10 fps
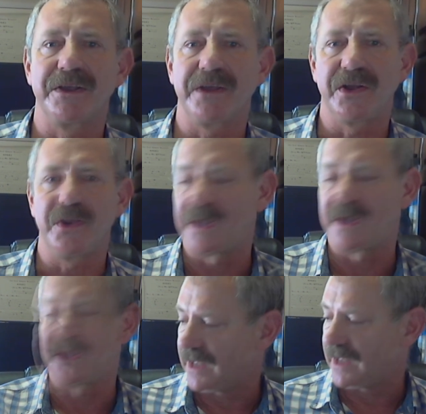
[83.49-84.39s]
quick
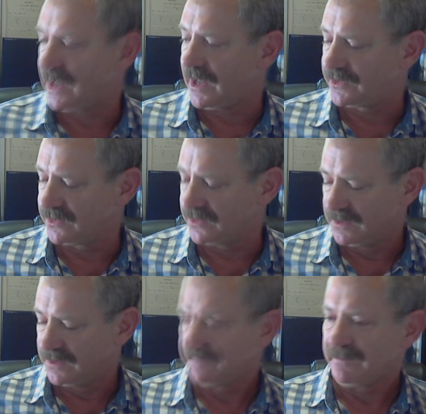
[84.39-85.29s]
how-to
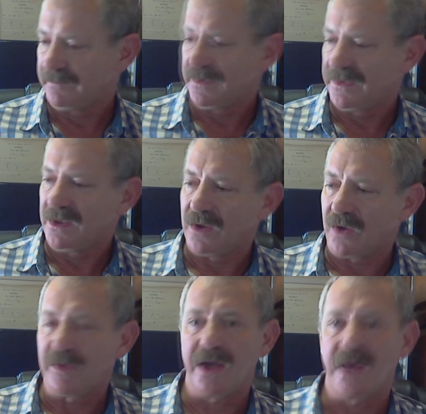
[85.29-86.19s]
of
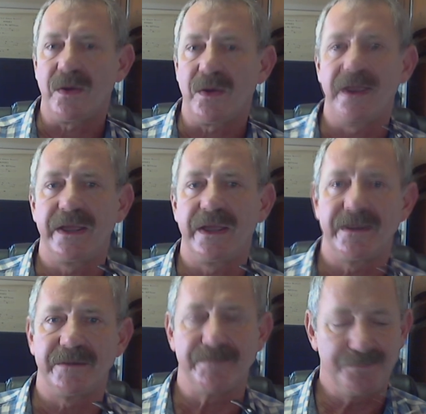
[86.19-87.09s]
how
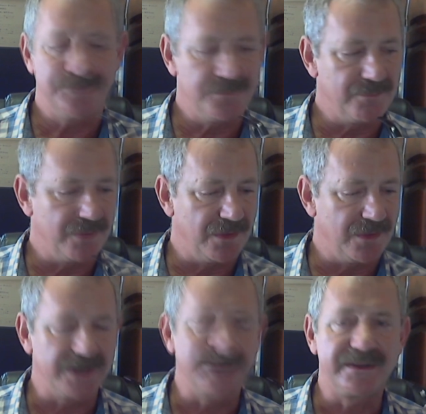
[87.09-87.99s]
I
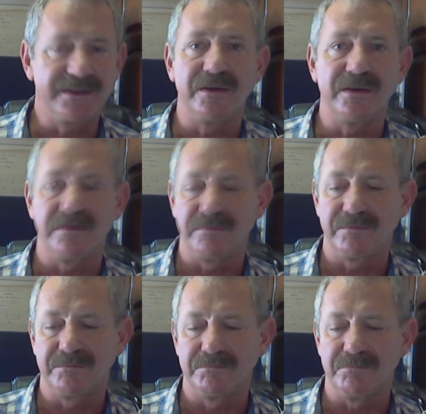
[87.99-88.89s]
maintain
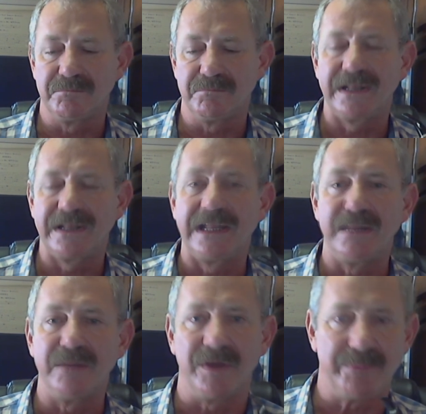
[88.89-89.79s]
and clean my
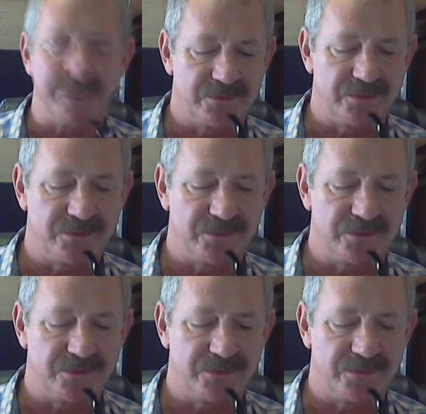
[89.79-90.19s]
pipes.